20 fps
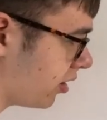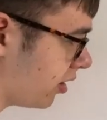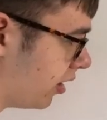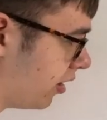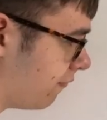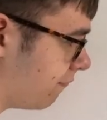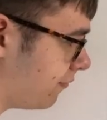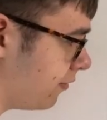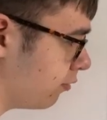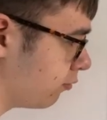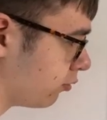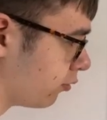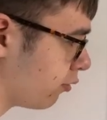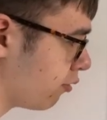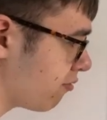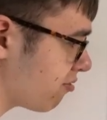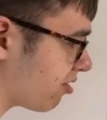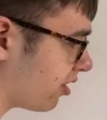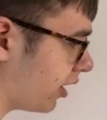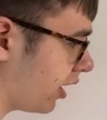If you
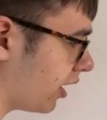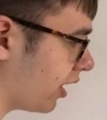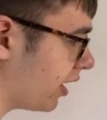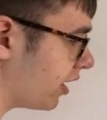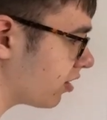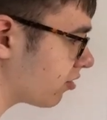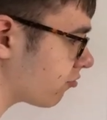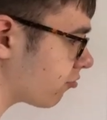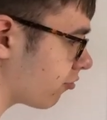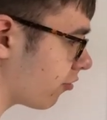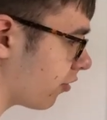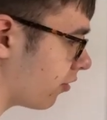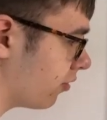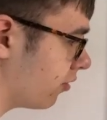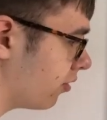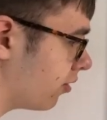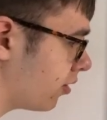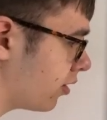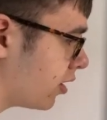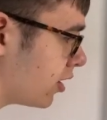lose an
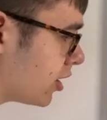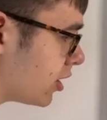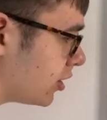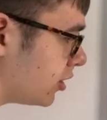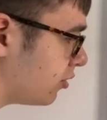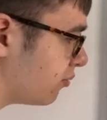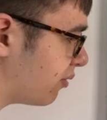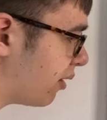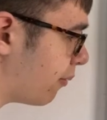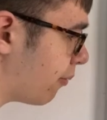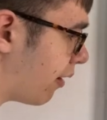electron, you now